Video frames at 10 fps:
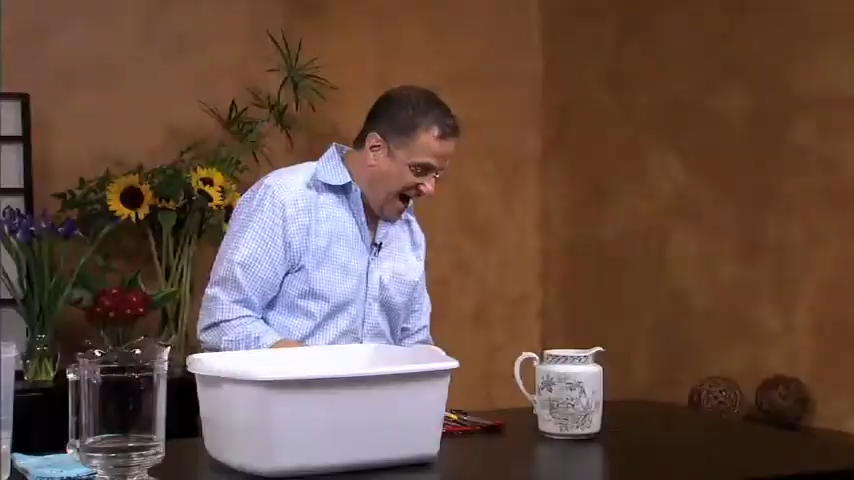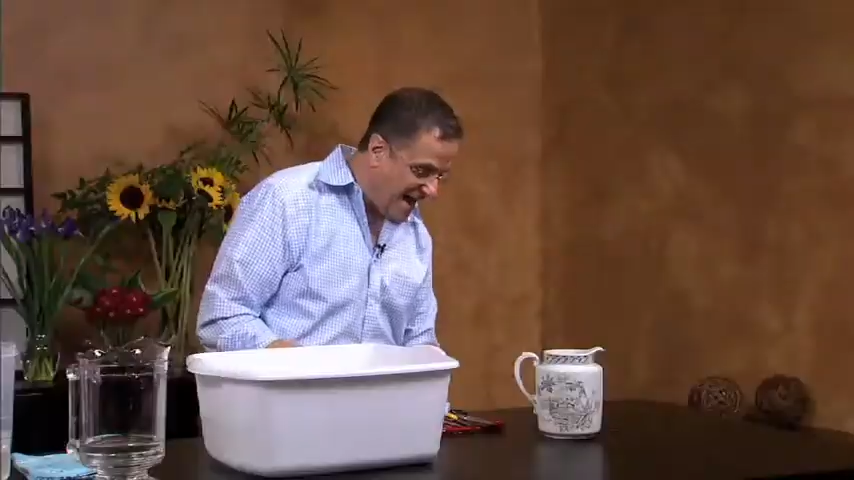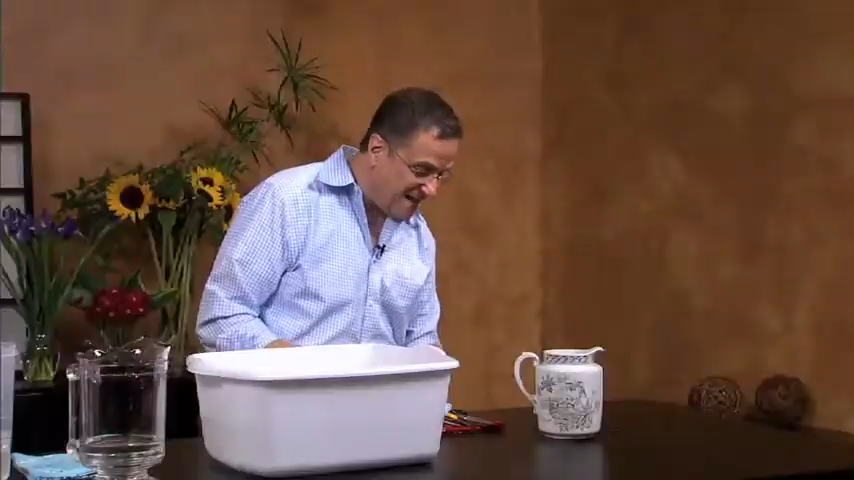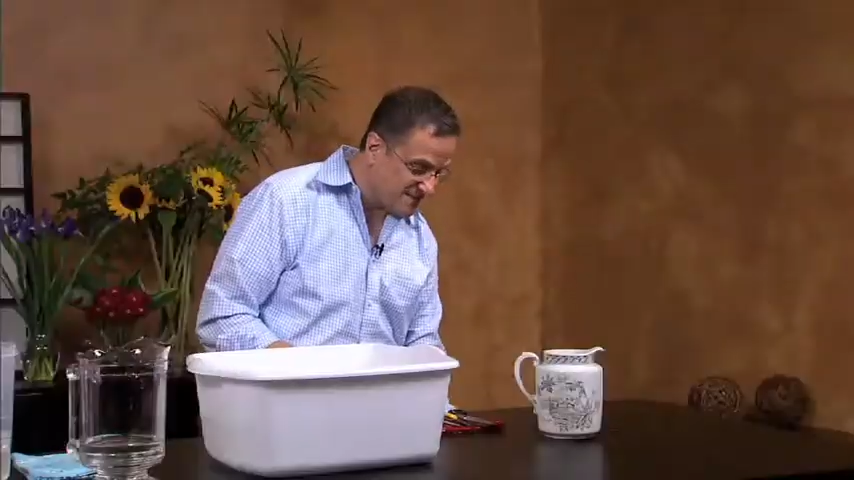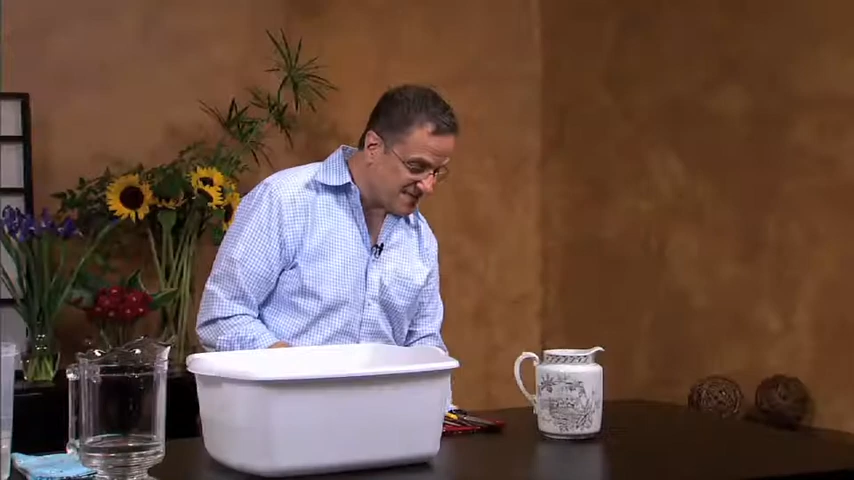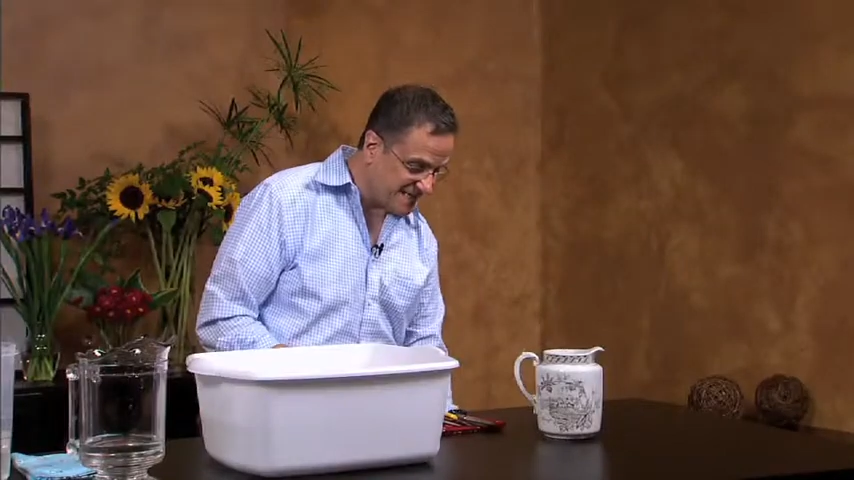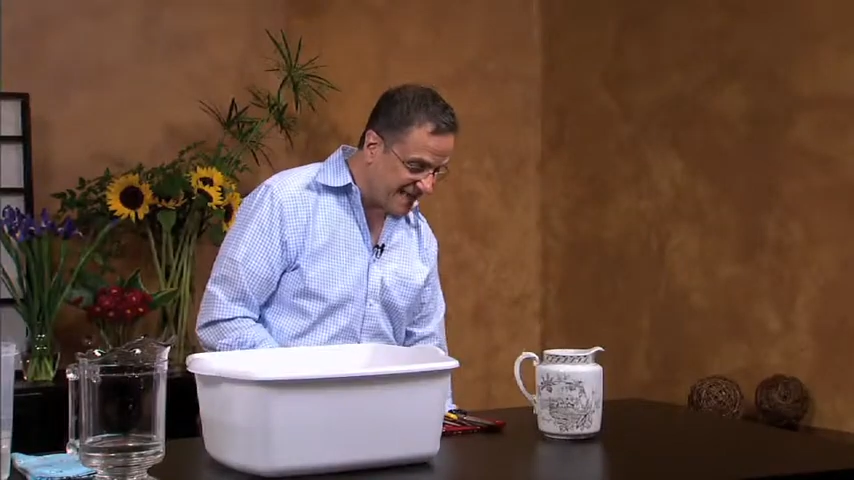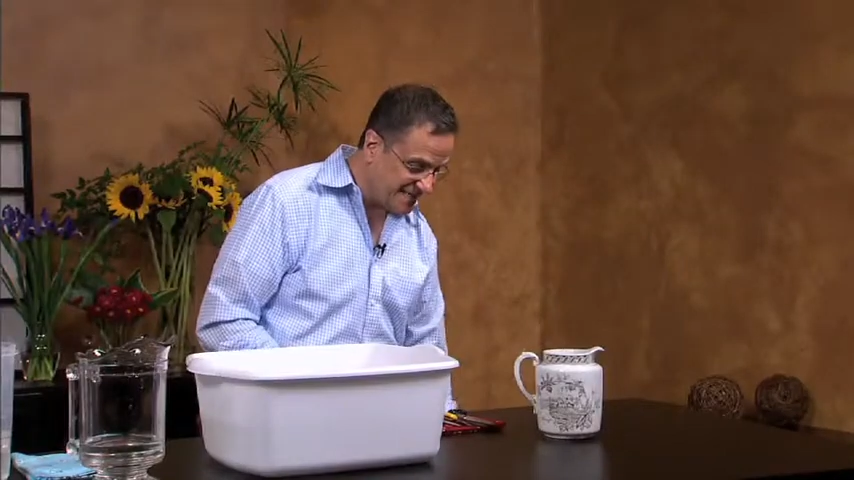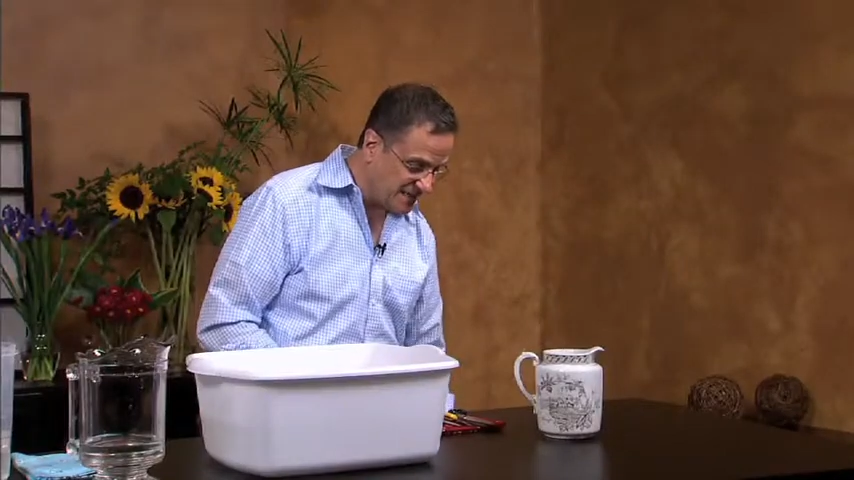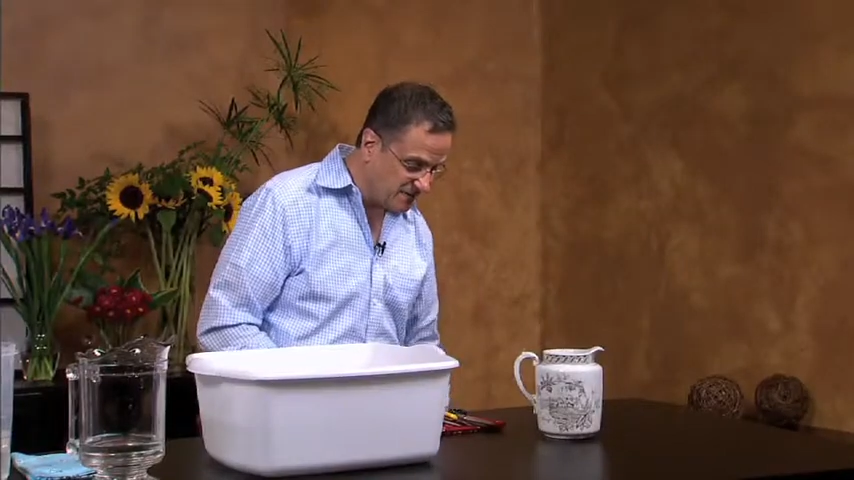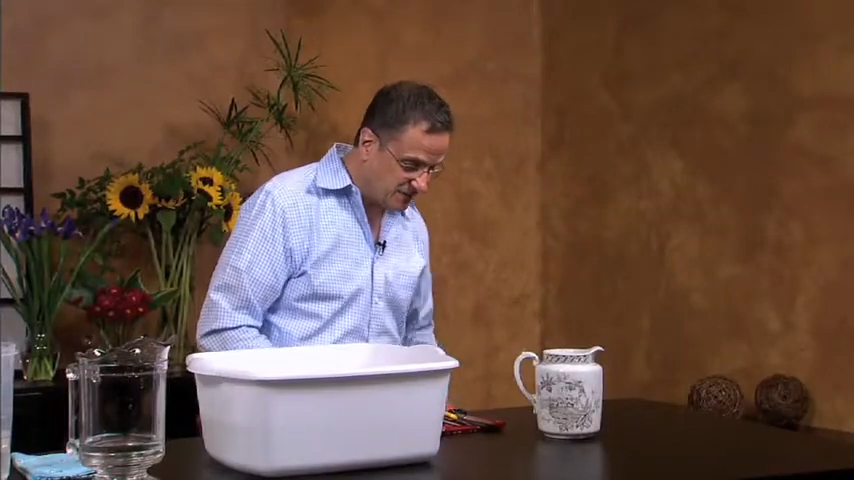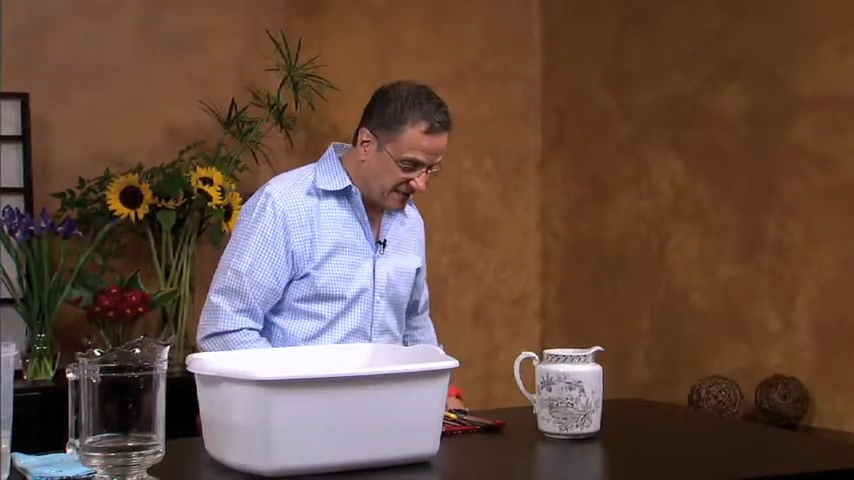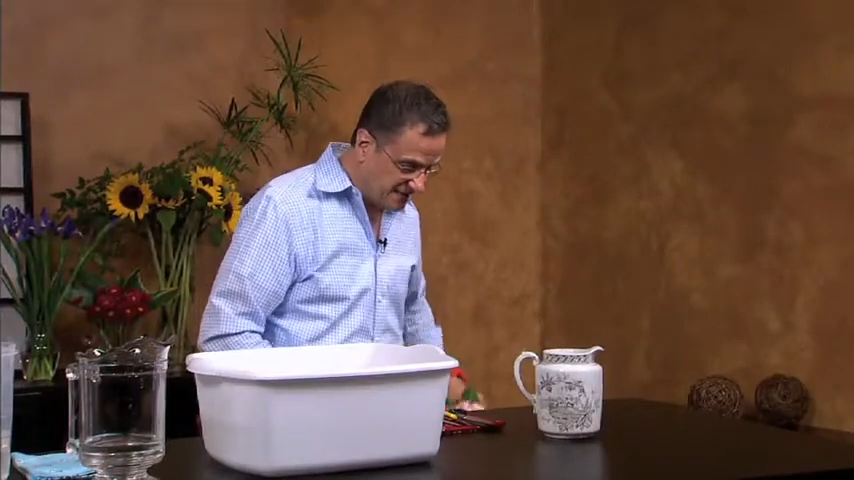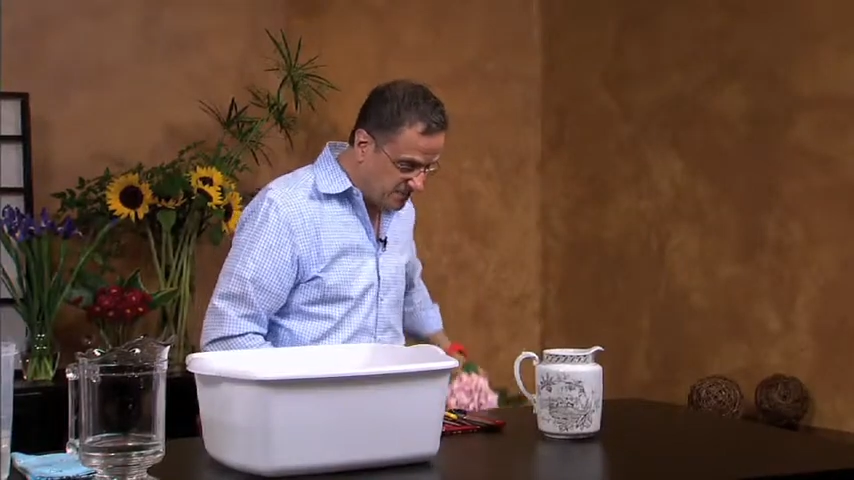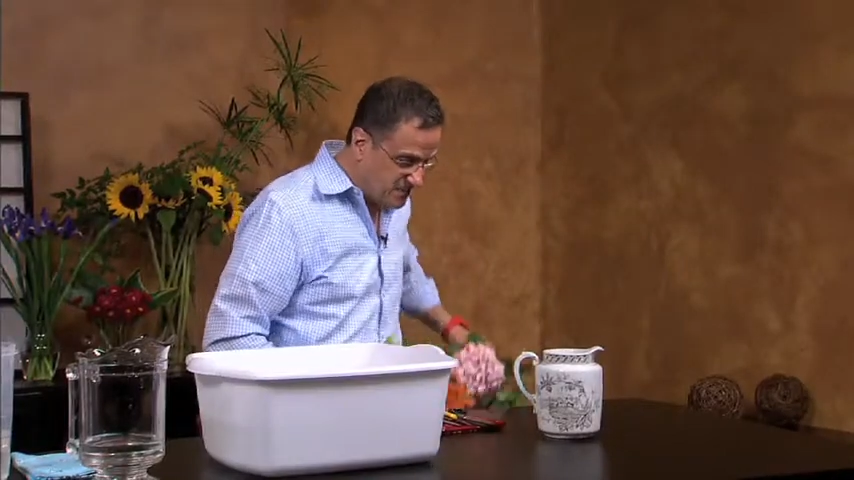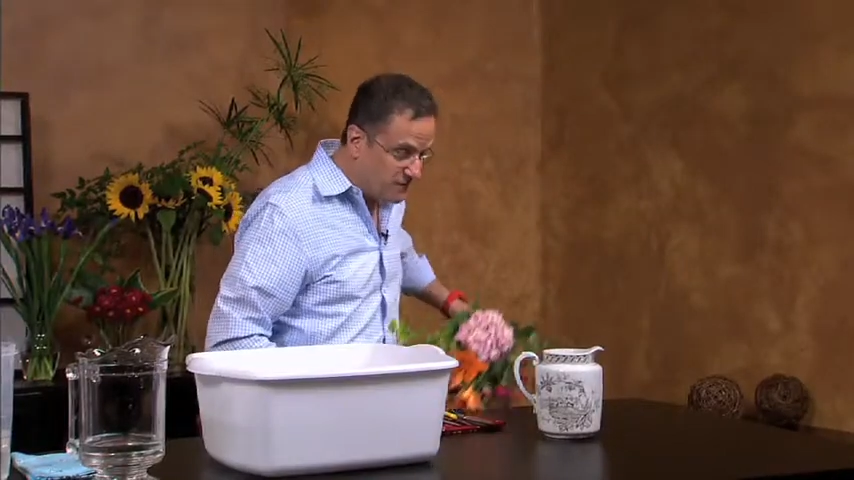I have selected for this